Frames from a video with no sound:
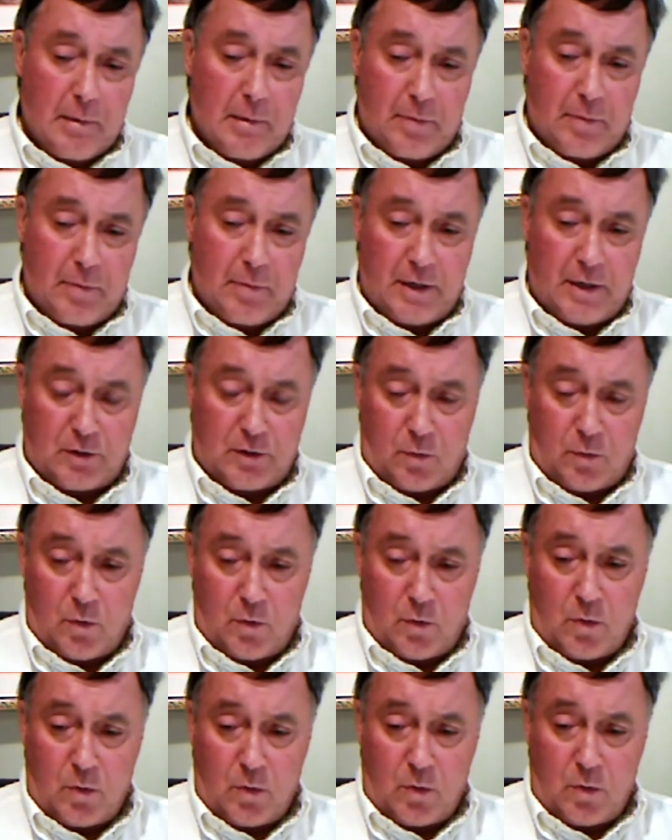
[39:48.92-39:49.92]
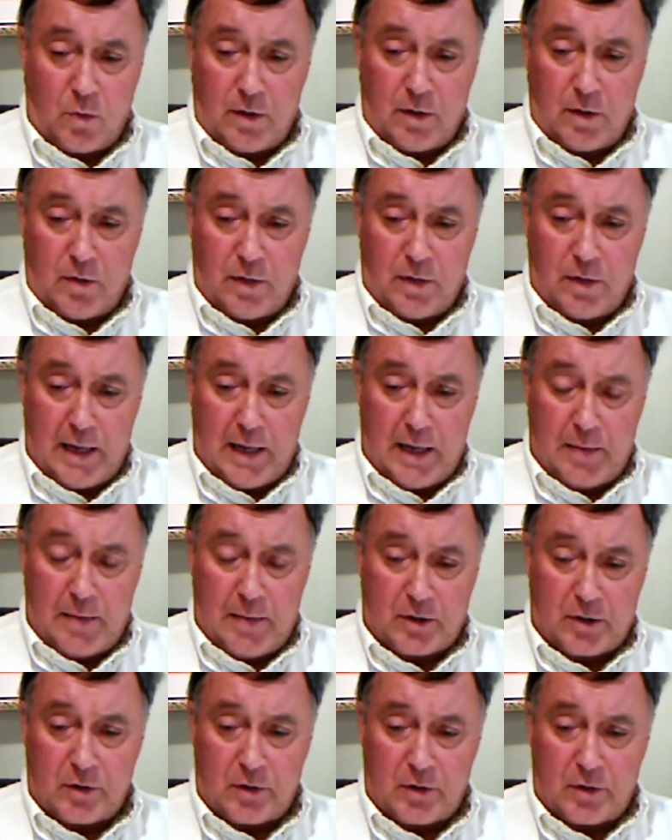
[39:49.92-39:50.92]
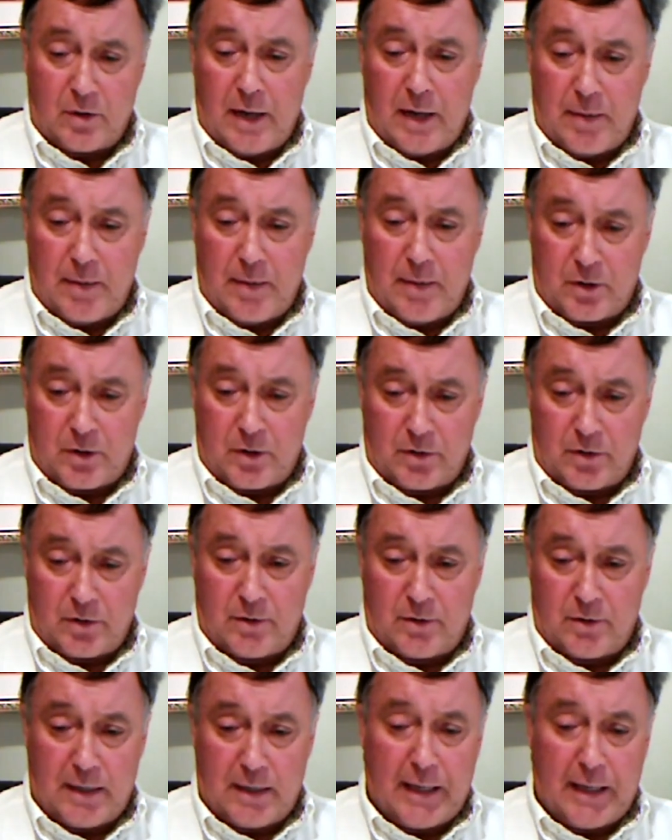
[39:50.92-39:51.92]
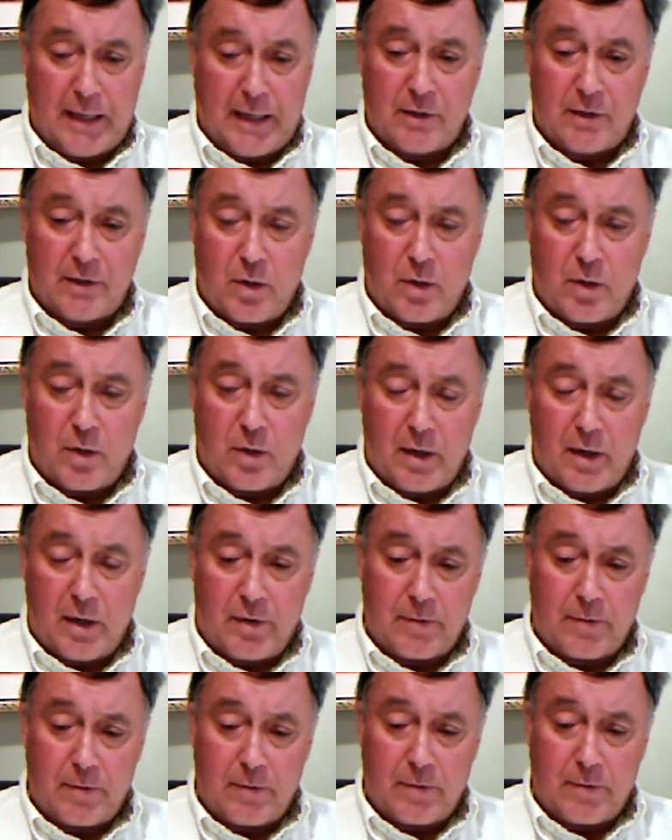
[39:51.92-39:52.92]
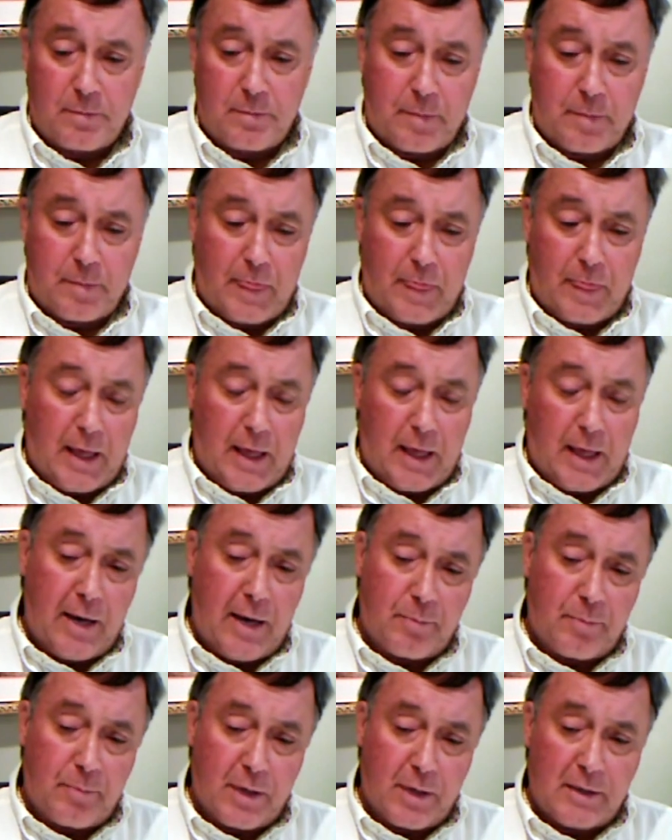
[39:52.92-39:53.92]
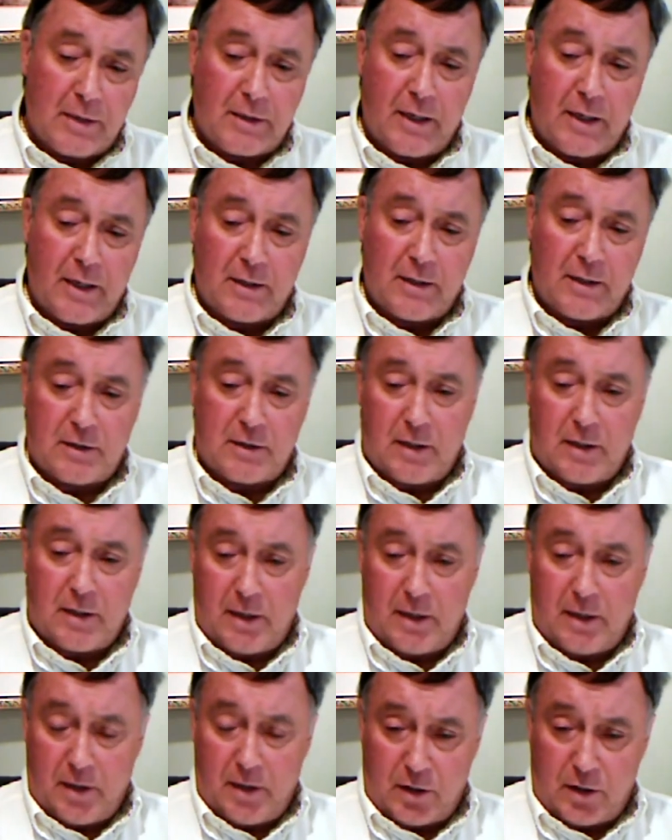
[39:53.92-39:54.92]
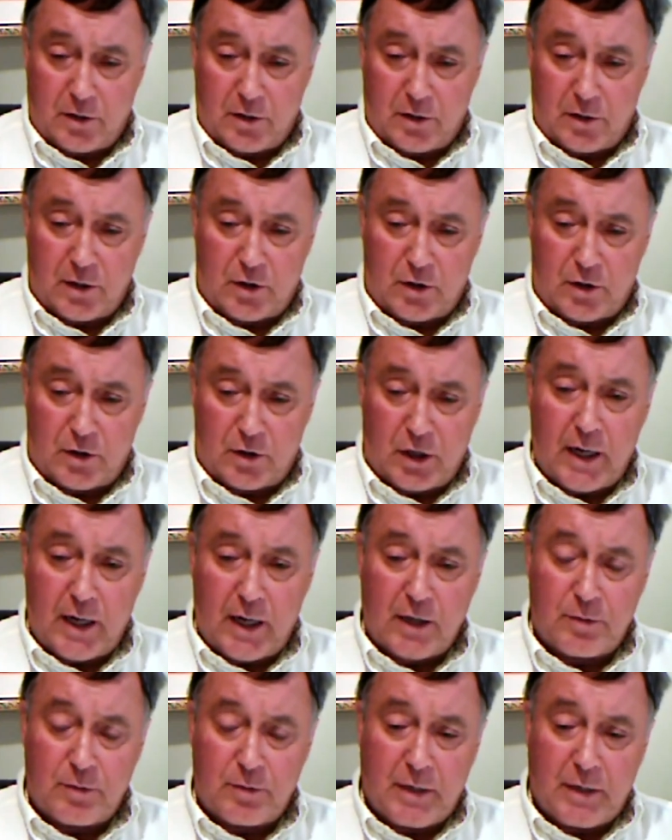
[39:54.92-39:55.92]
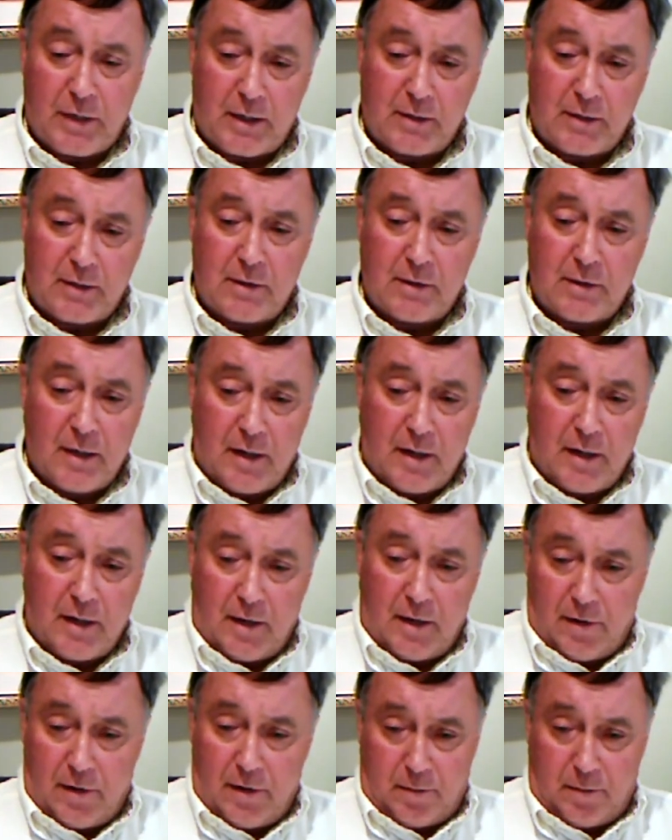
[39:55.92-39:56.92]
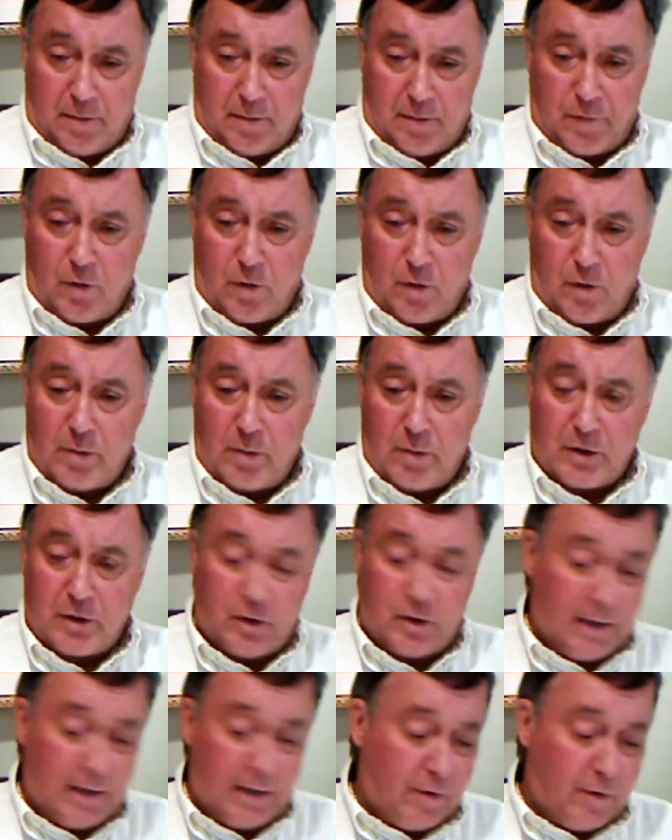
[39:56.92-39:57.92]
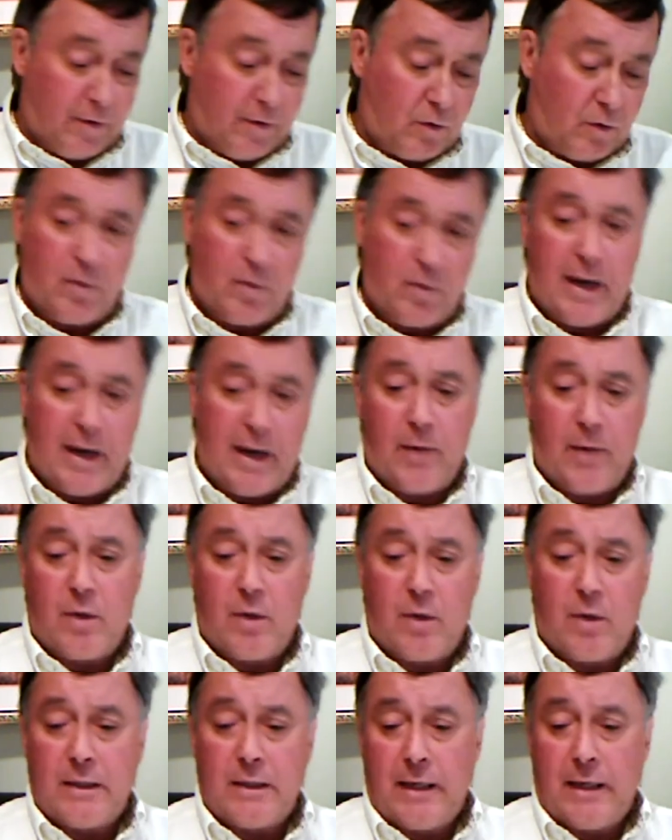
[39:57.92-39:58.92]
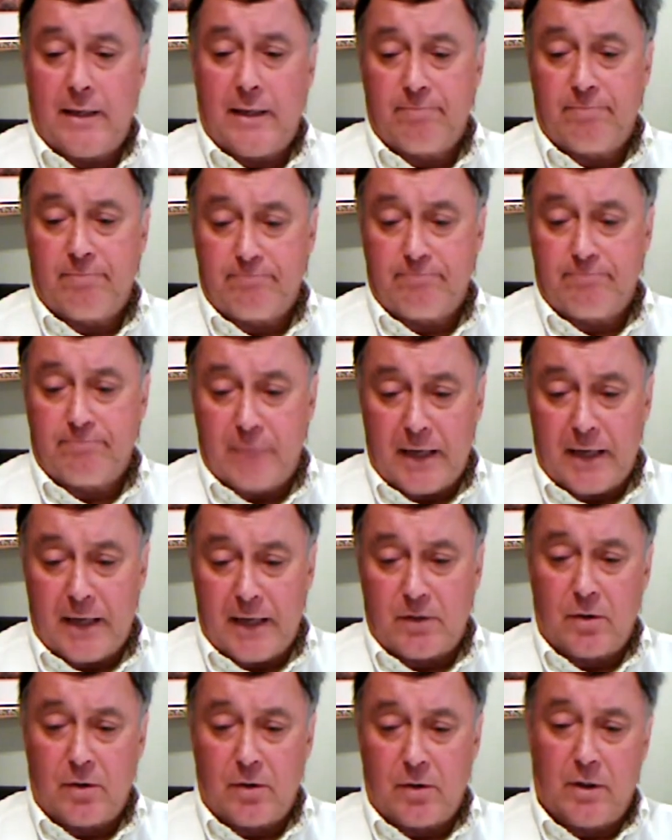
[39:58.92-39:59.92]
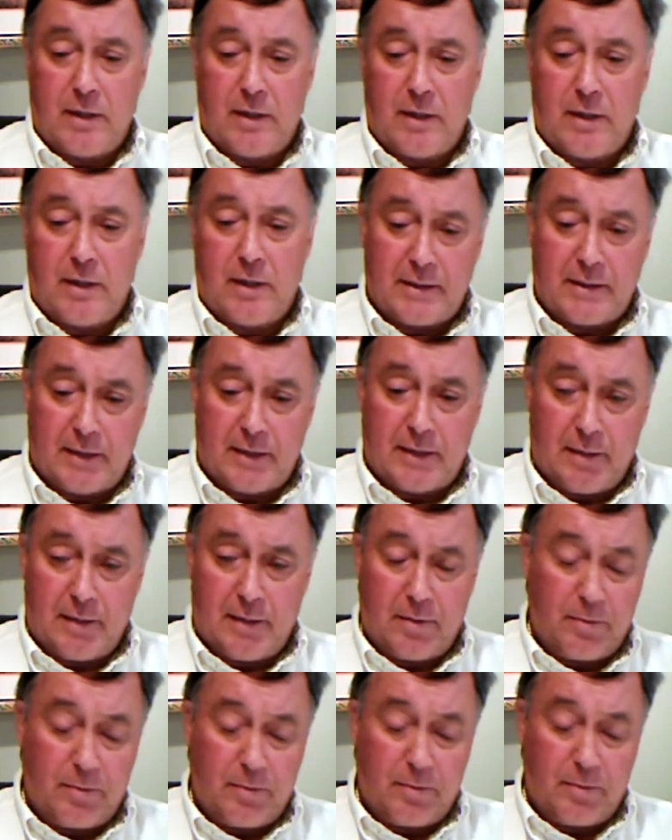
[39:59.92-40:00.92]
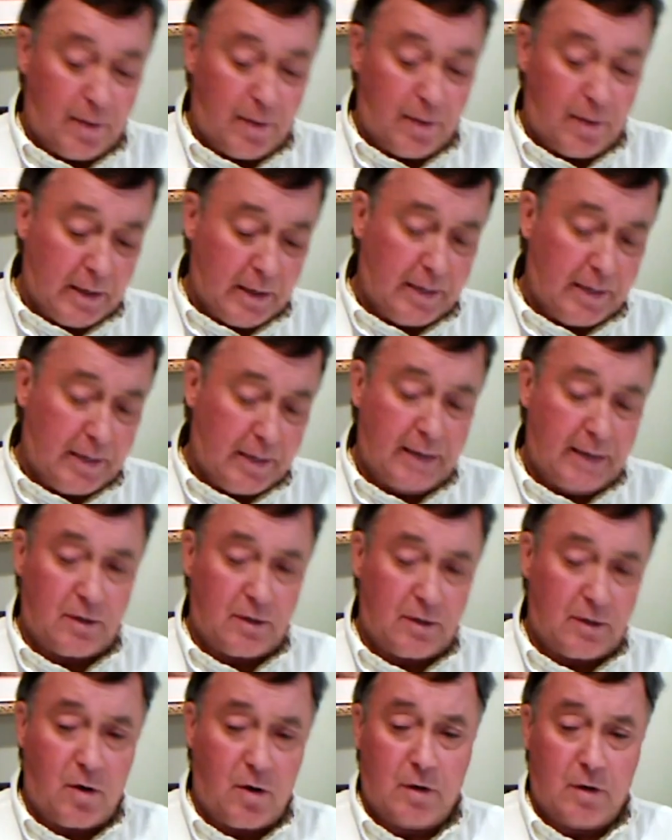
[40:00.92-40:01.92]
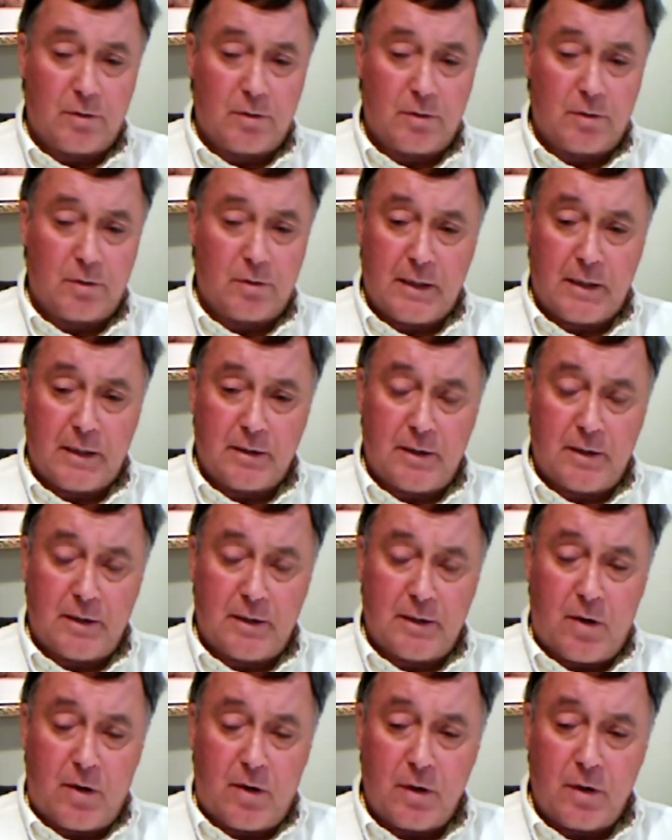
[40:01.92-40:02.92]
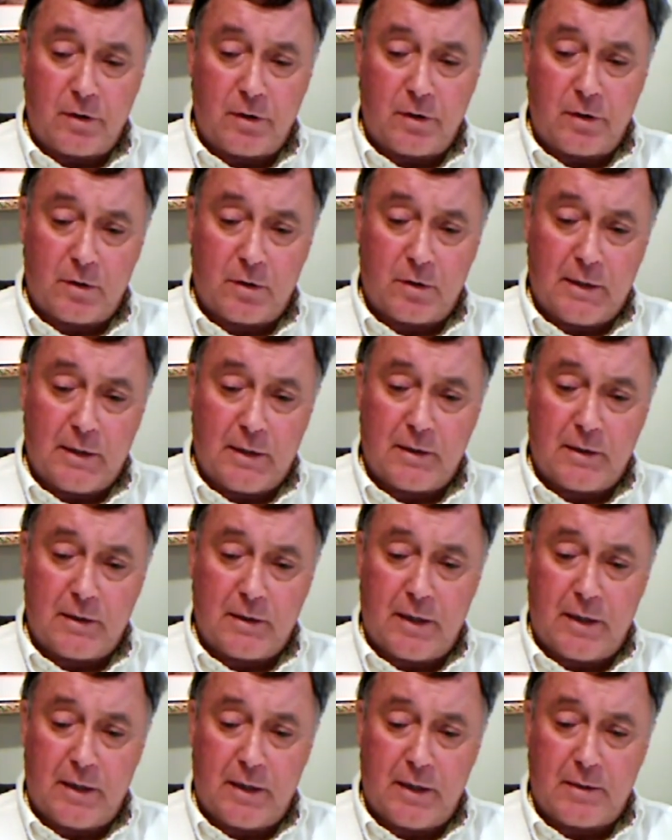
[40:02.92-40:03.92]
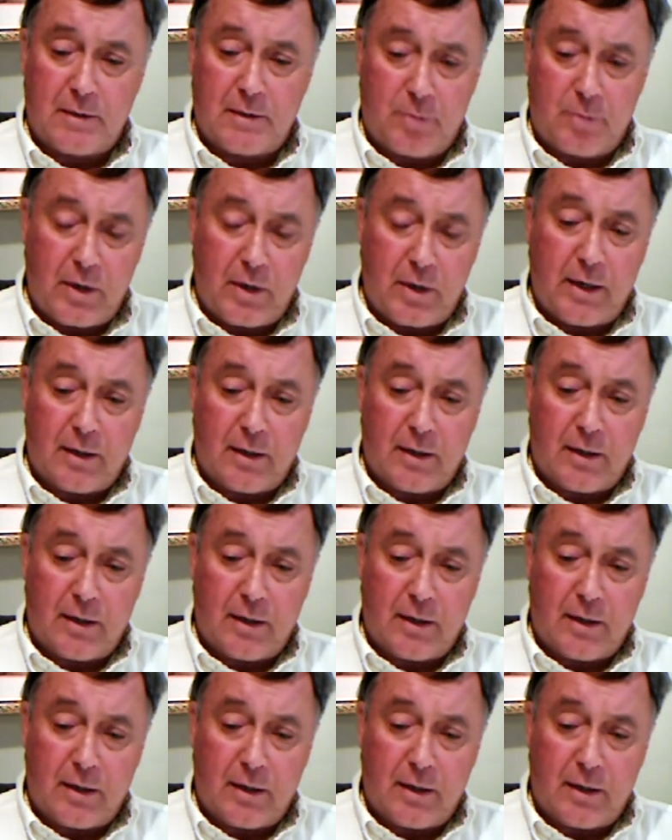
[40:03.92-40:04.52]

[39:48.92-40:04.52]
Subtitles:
But as a rule, the amateurs are amateurs against one another. And plus, there's a change, because performance, you can have a great ride one day and not so good the next. But I want to get back to halter, because the halter it's a breeding